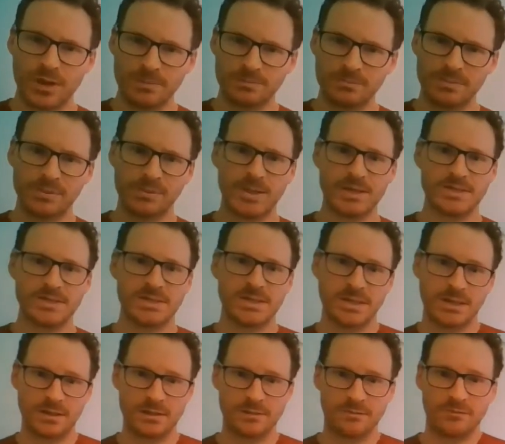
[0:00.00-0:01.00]

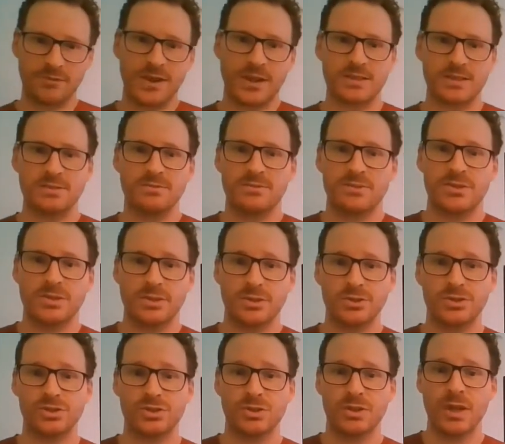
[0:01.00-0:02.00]
implementing an effective
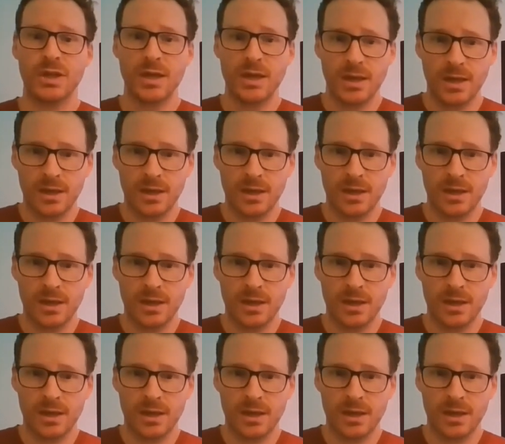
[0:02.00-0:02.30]
solution